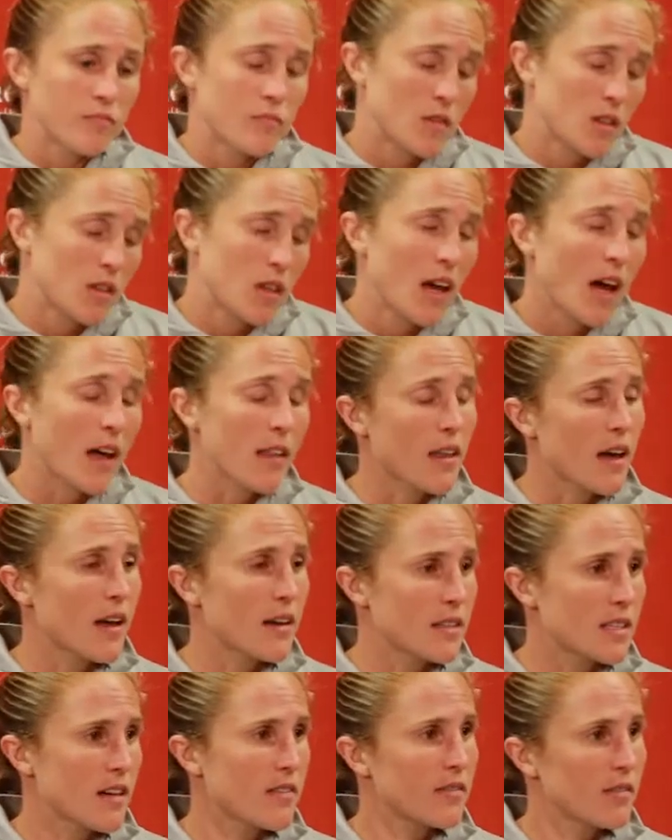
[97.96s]
yeah, that
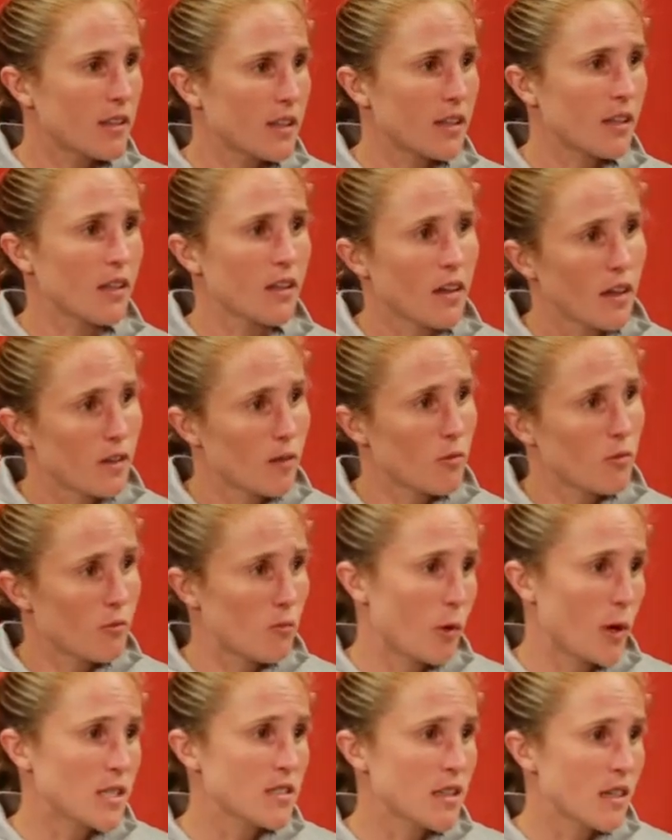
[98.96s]
definitely kind of
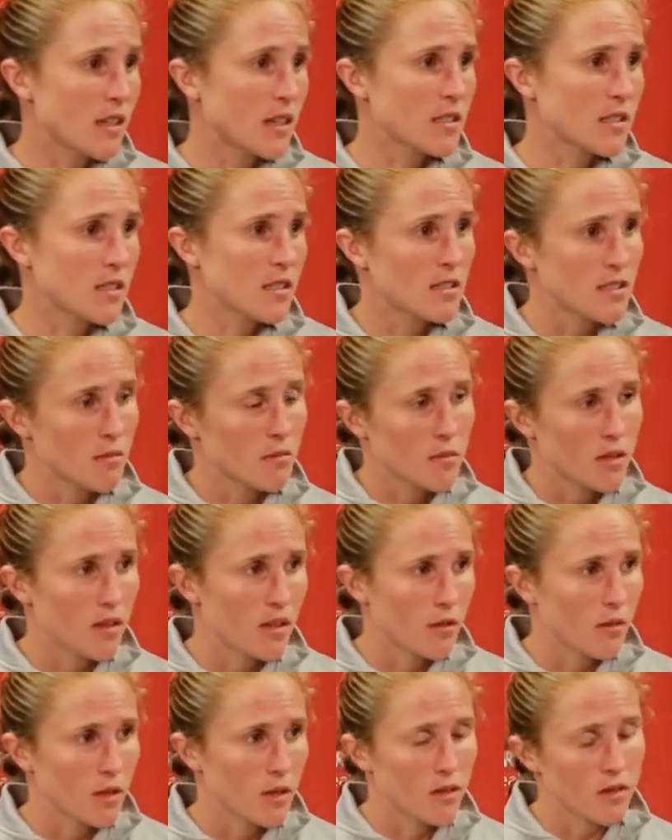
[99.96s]
weighs on us, and is something that
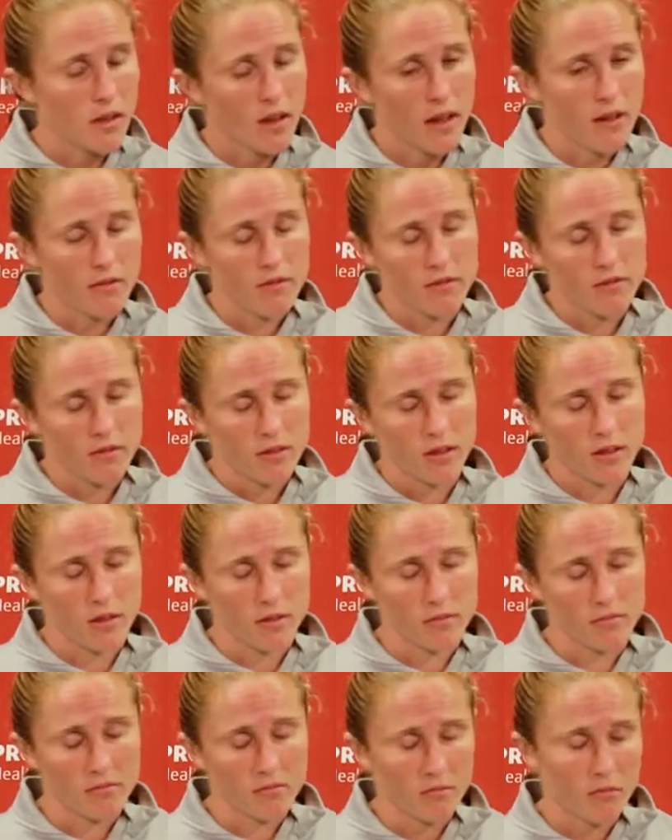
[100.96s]
we have you know
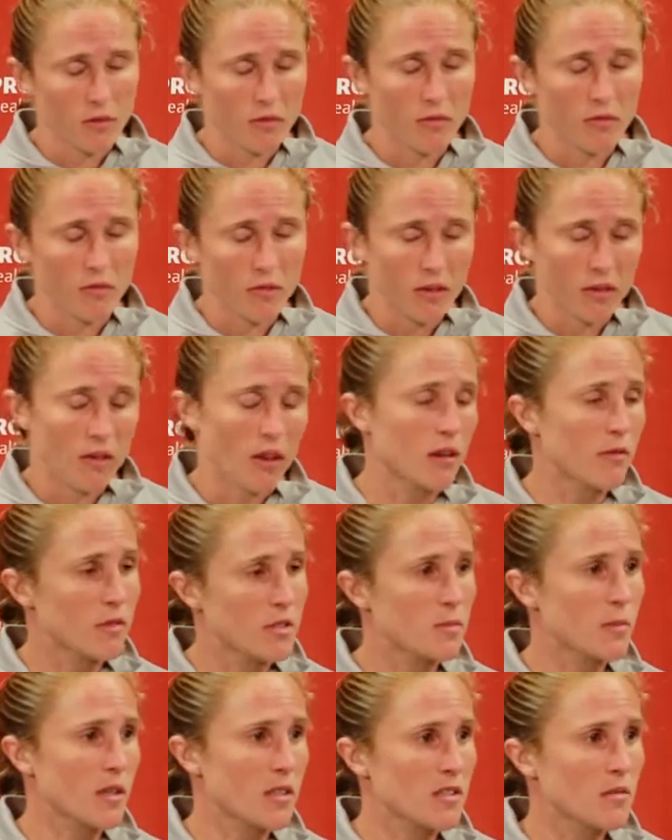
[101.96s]
feel a lot of
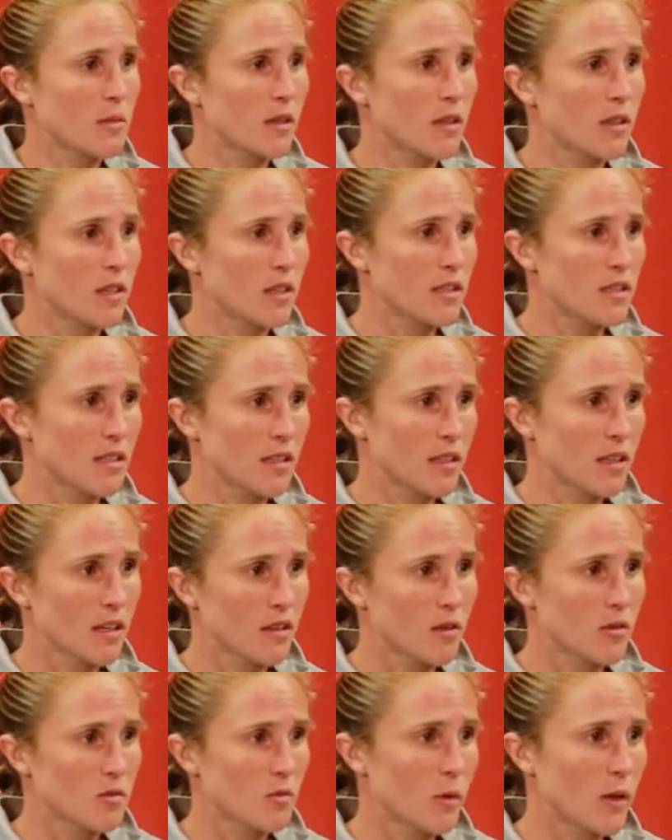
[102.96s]
responsibility to get
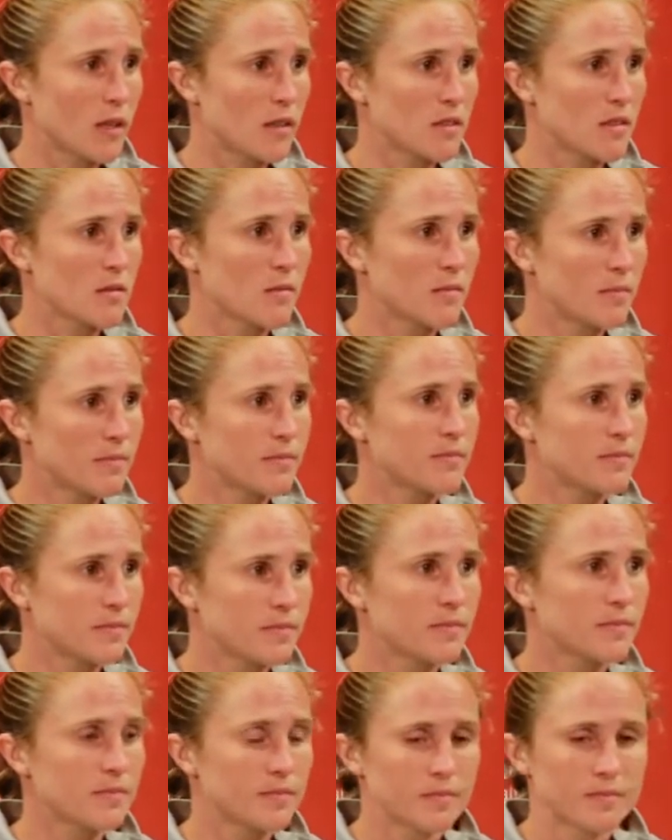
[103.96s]
those wins.
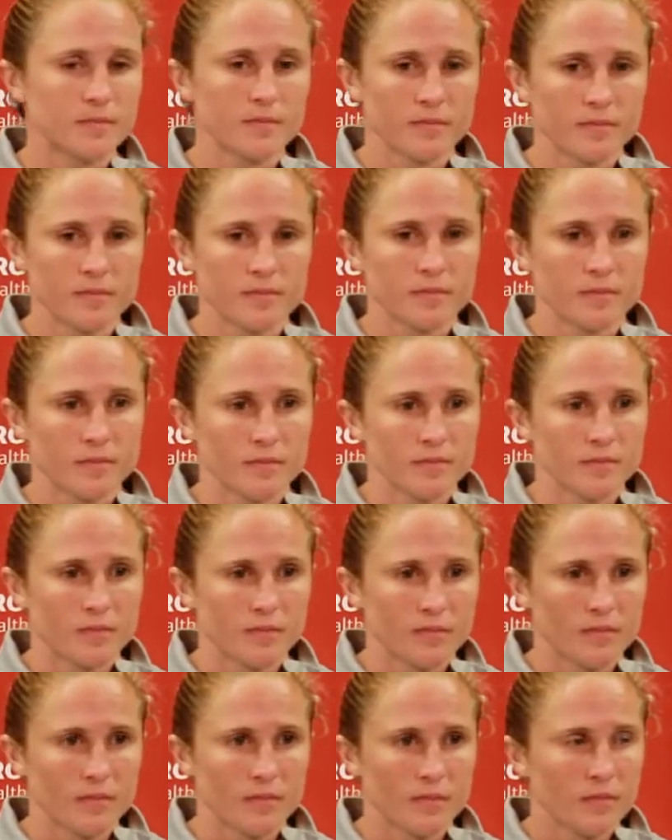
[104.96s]

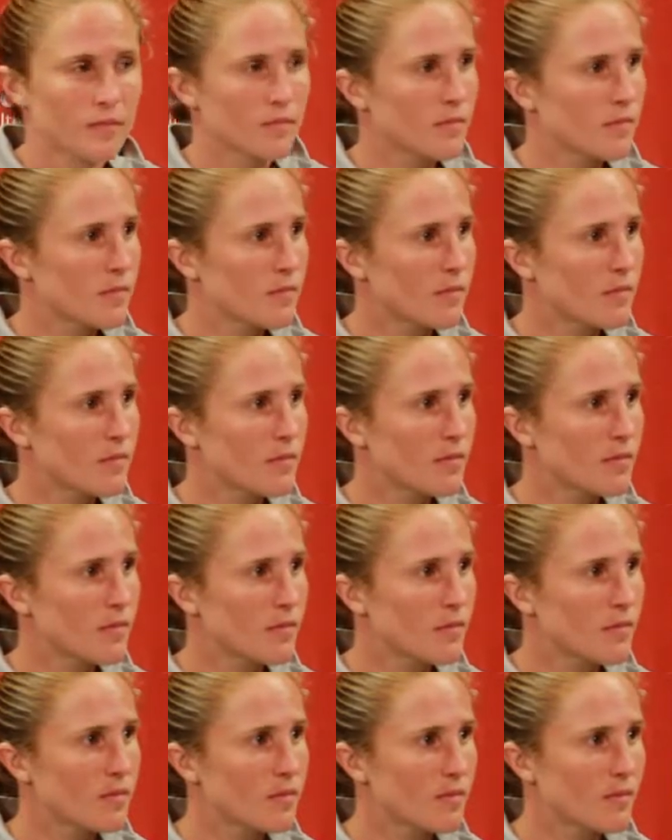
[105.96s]
Knowing the place was sold out,
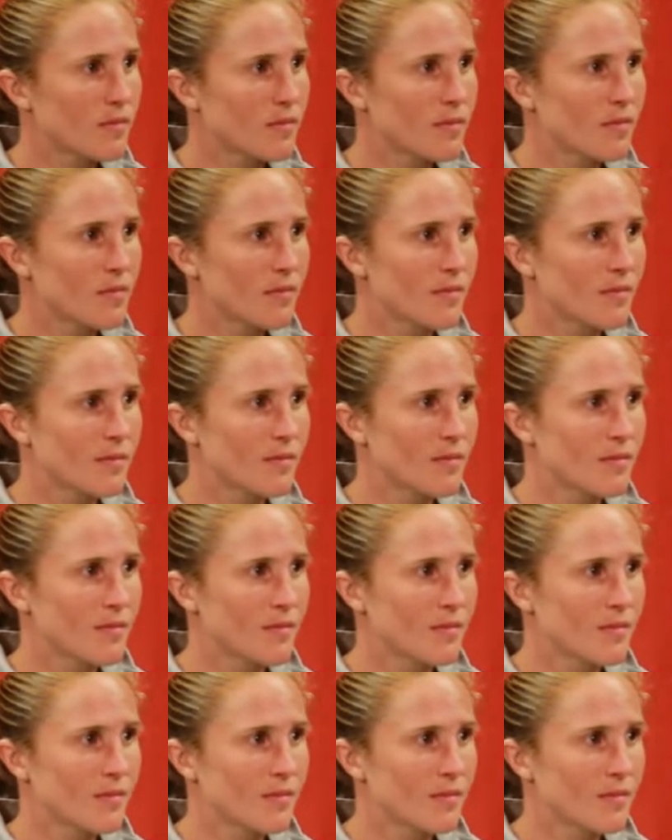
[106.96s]
was there any element
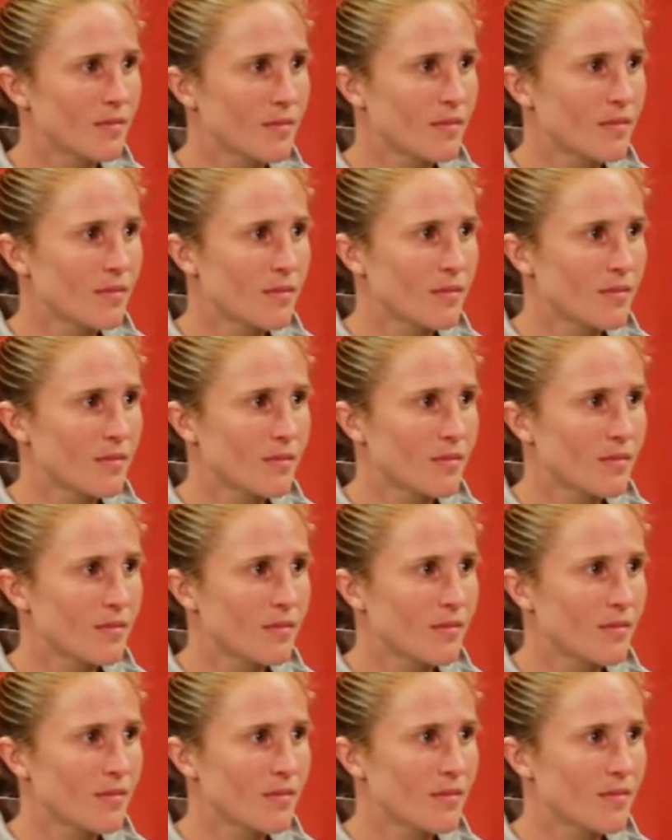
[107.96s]
of pressure to want to
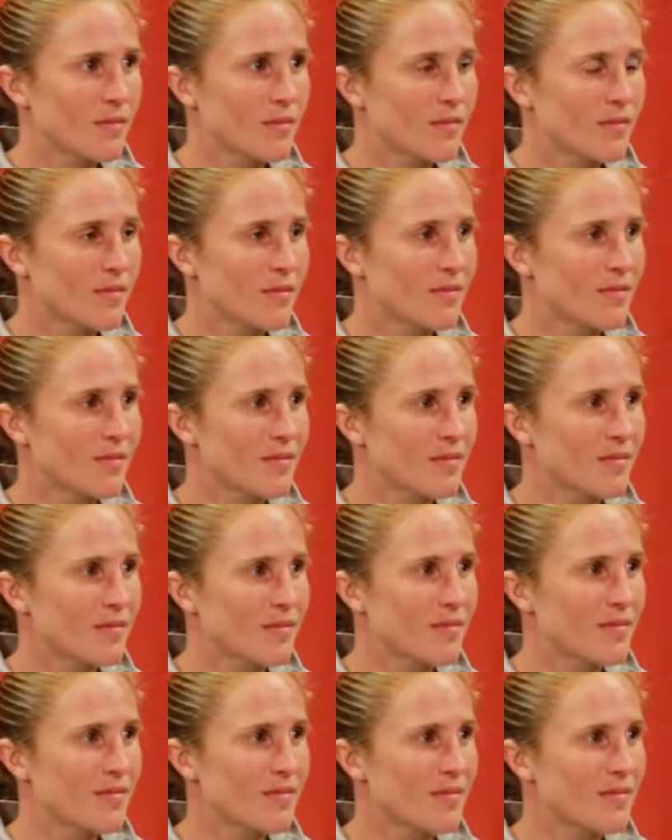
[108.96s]
put forth your
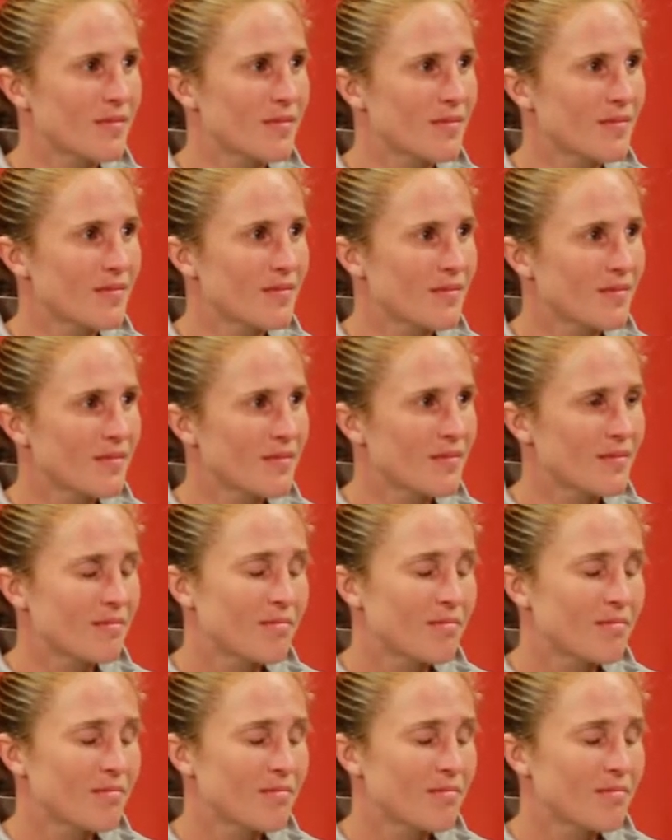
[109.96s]
best performance?